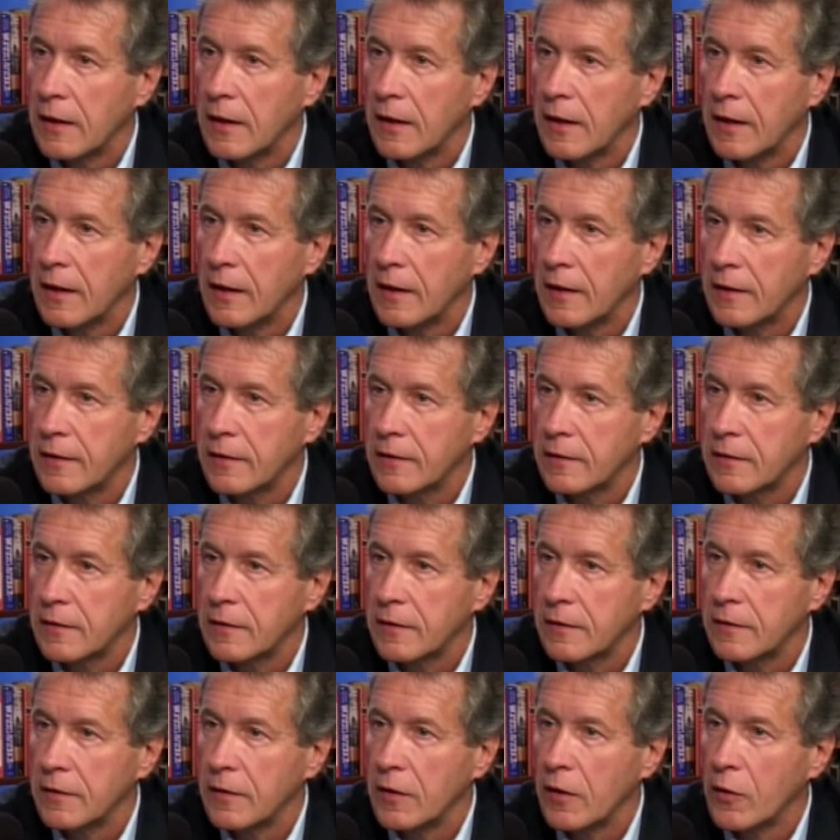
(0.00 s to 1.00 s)
And
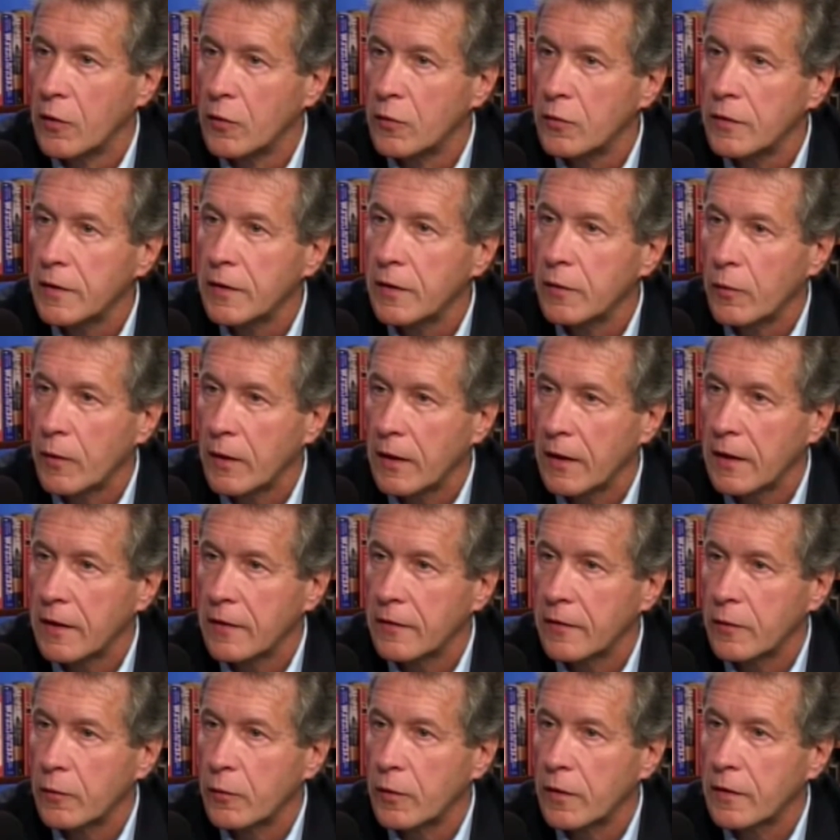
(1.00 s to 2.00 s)
the only way
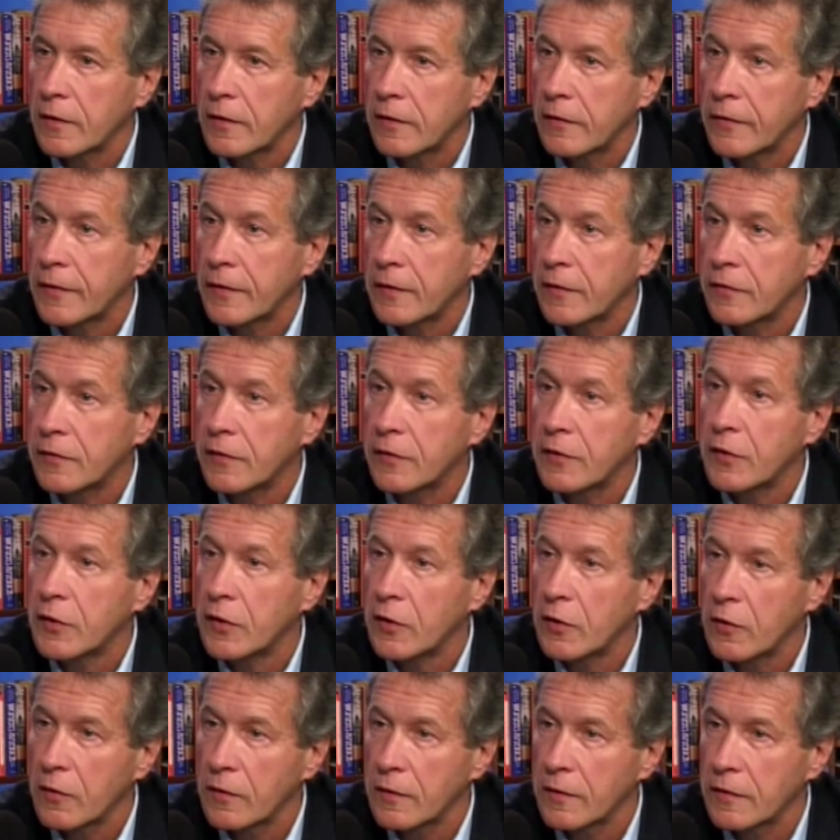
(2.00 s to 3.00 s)
that we're going to feel
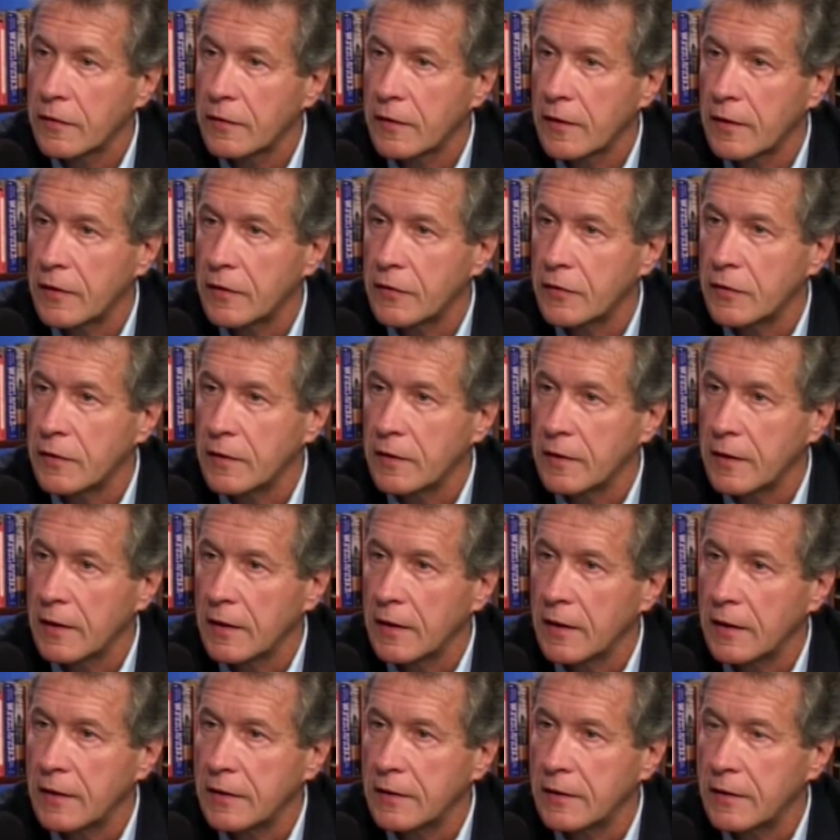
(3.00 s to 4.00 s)
secure in this country
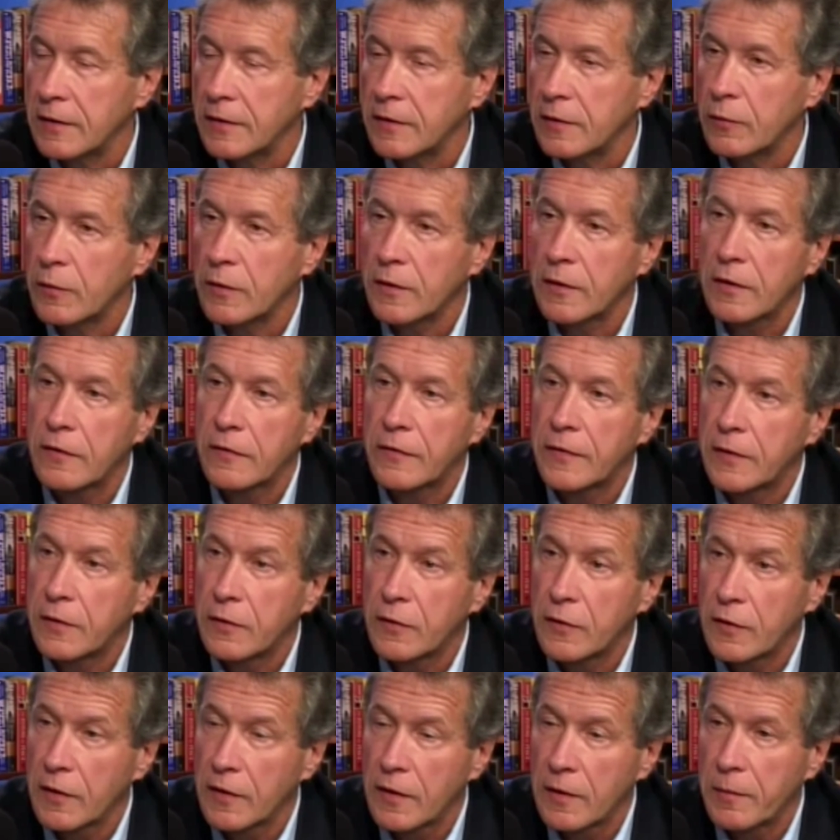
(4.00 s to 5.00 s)
again and that we're going to feel
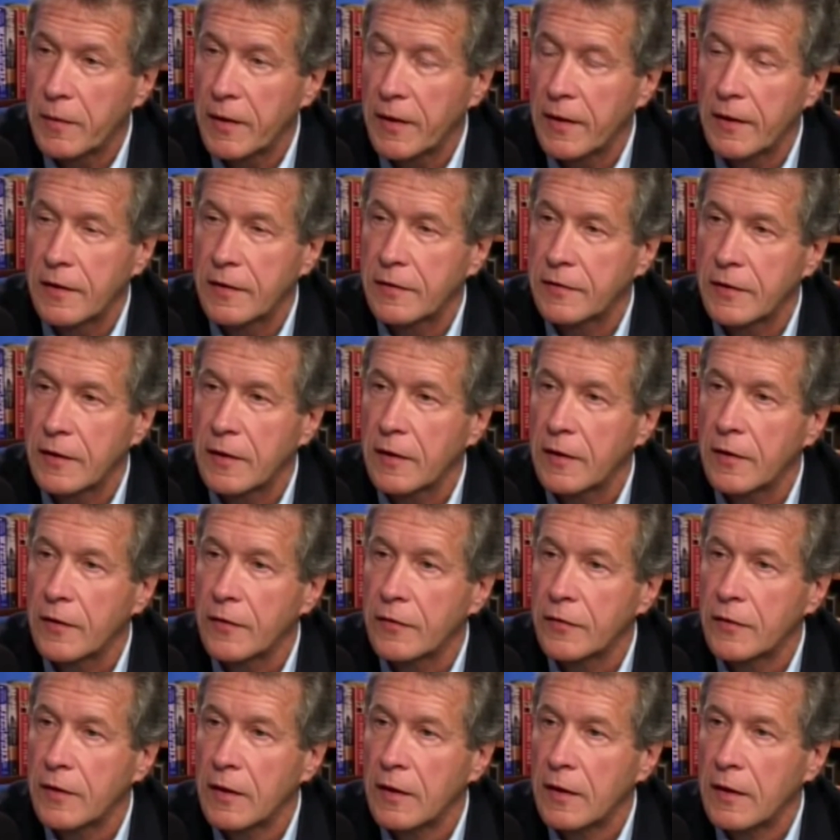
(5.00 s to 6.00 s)
good about
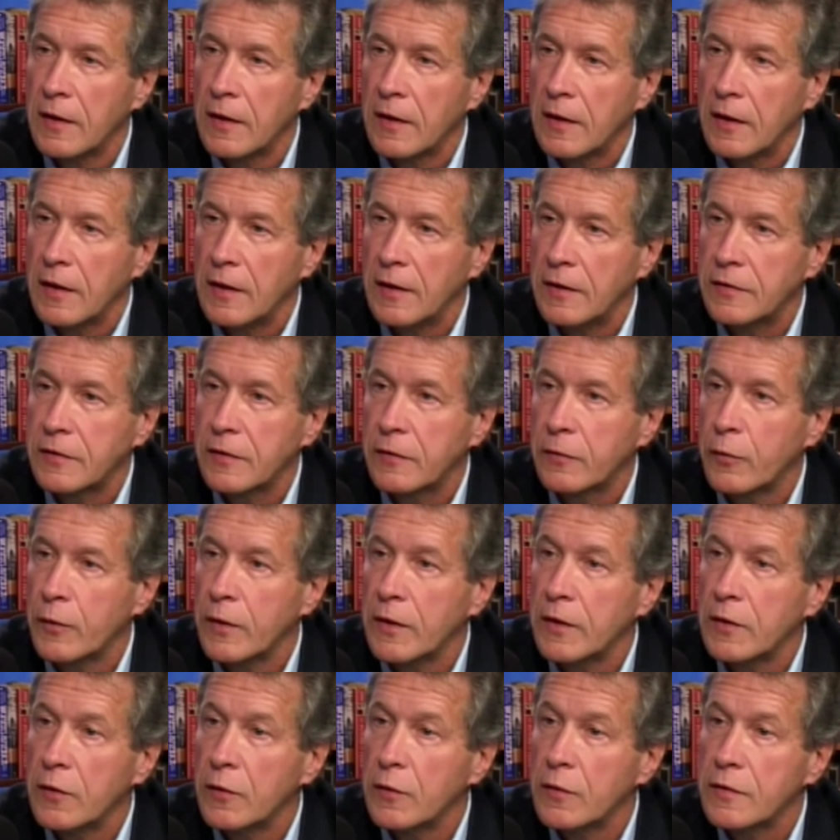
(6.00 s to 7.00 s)
ourselves is if
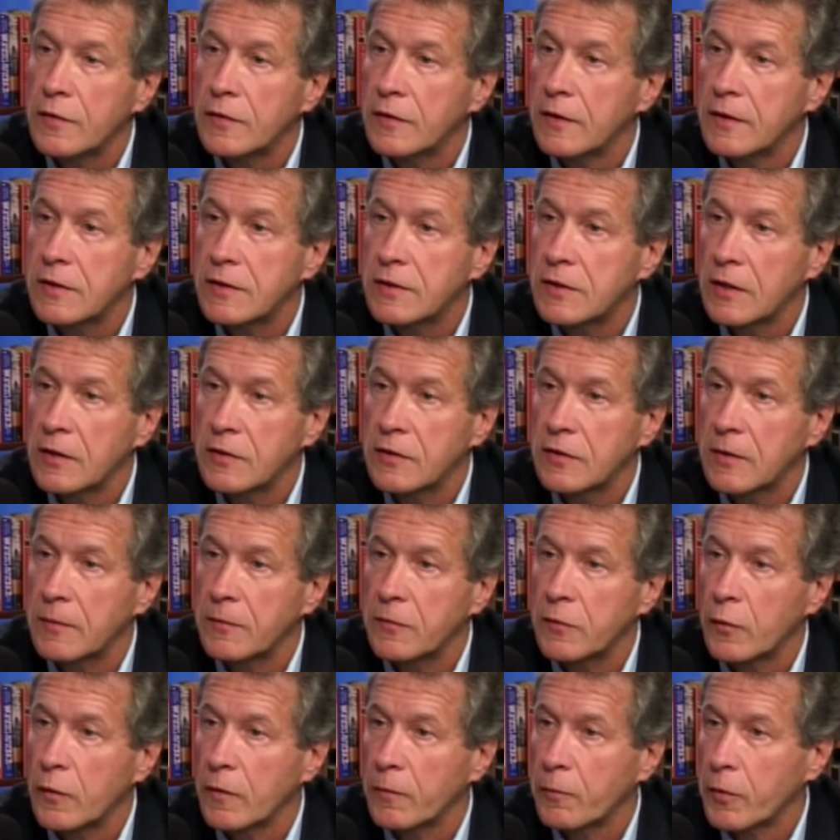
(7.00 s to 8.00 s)
we use these
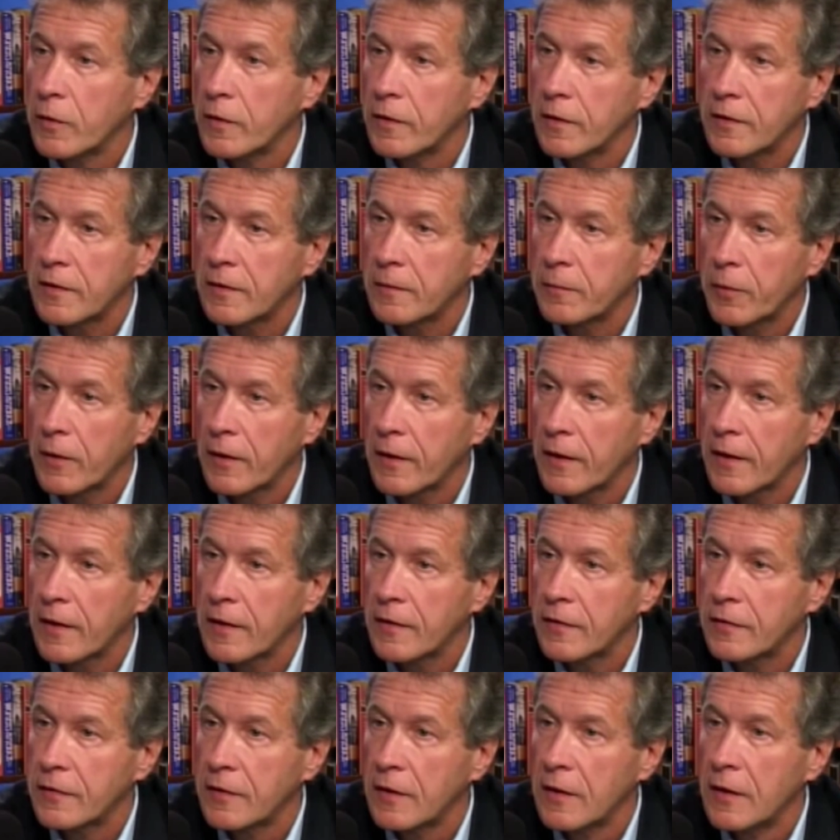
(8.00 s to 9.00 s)
systems we've put into
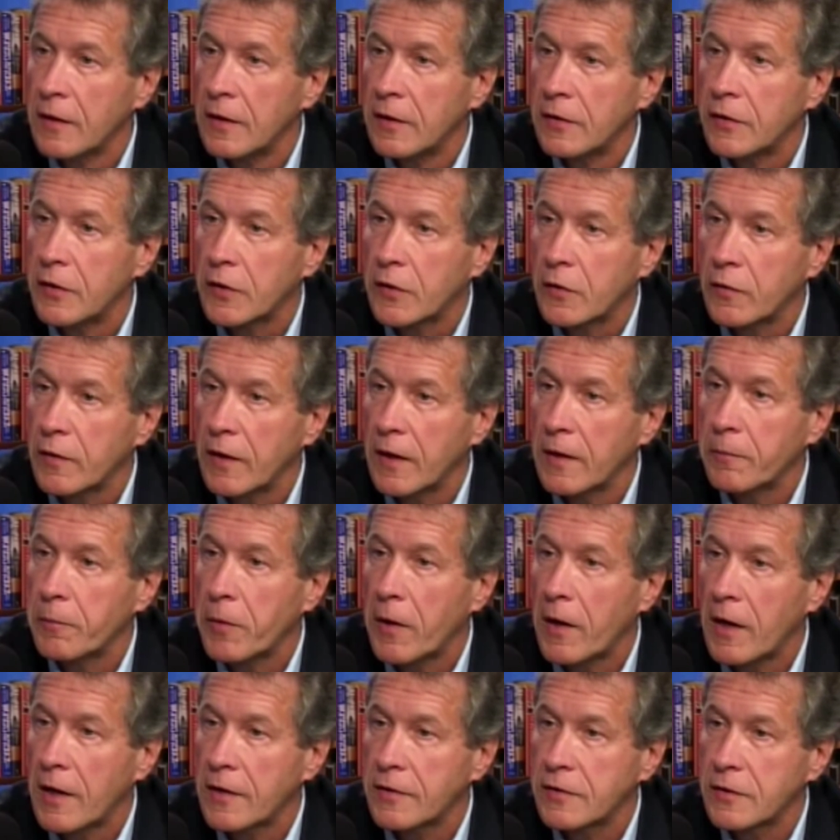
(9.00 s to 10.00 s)
place to create
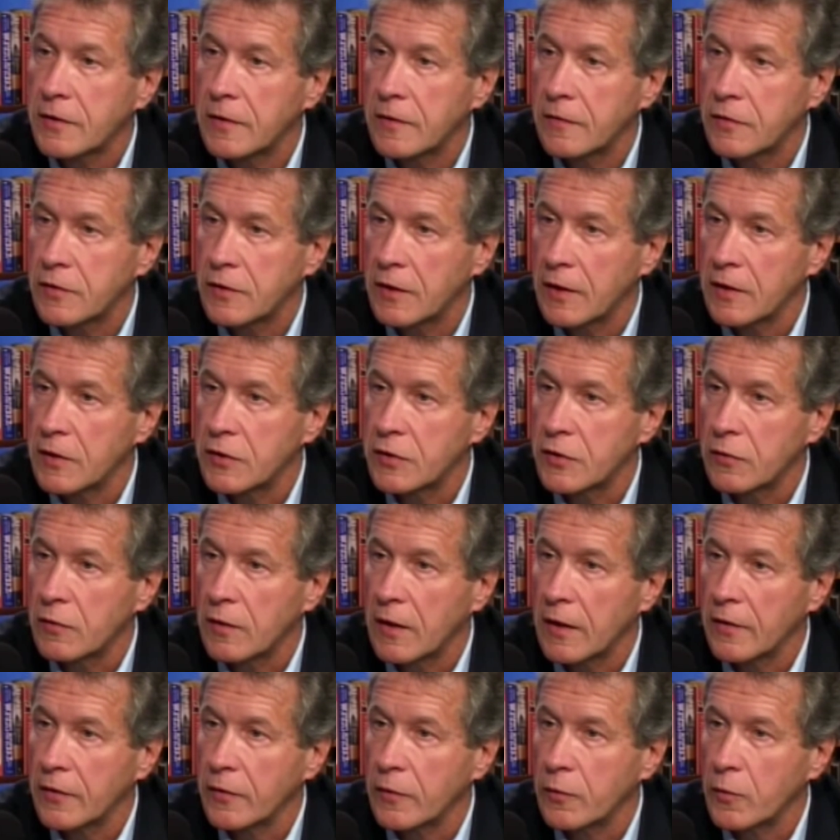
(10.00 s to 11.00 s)
positive change
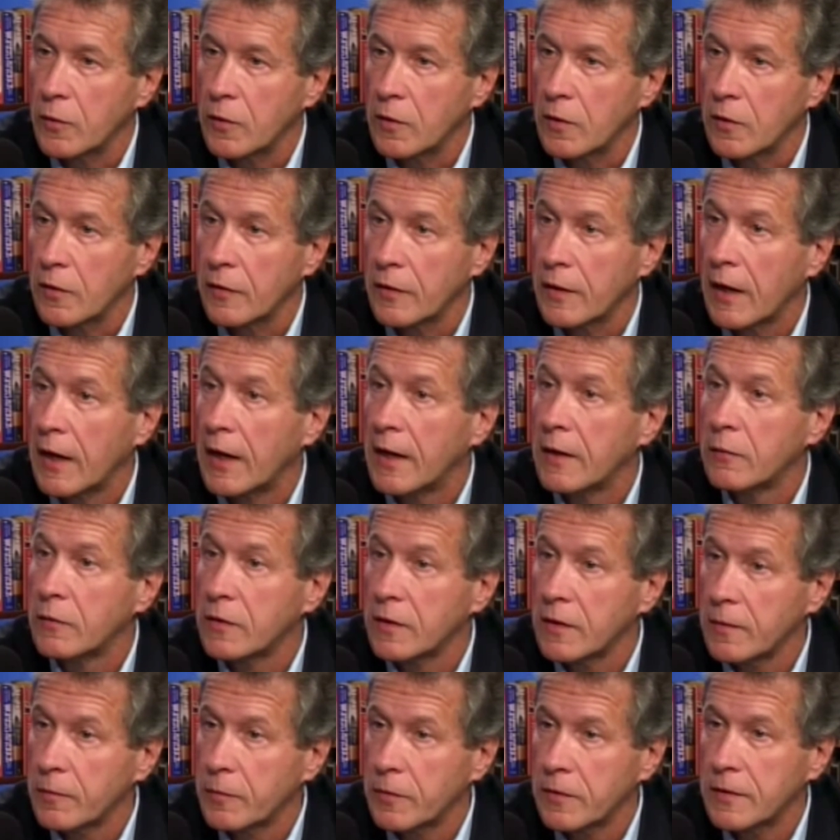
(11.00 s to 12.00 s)
around the world. I
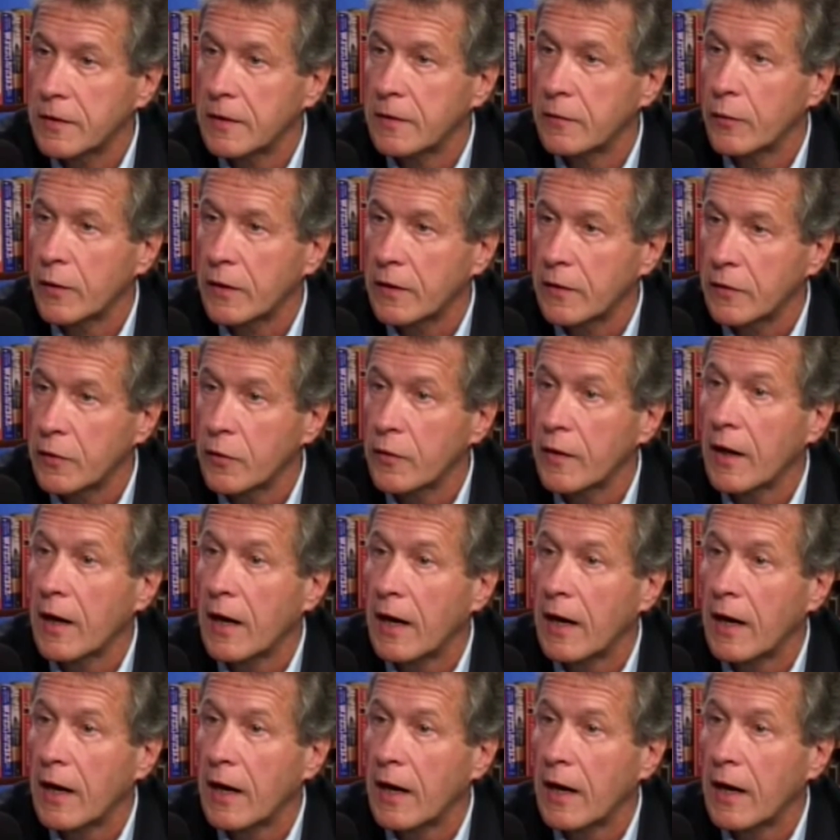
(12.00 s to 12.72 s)
really believe we can do that.